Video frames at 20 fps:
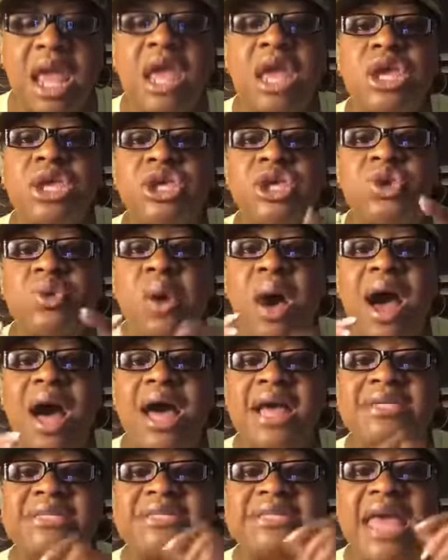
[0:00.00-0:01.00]
You
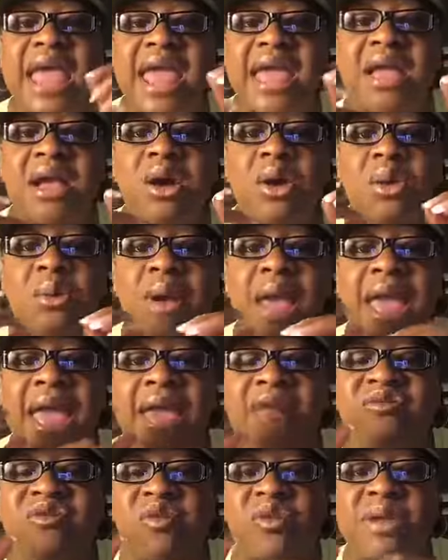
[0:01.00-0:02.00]
untangle
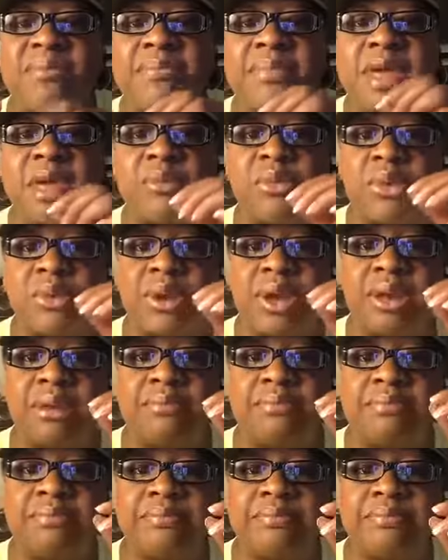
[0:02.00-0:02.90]
every memory.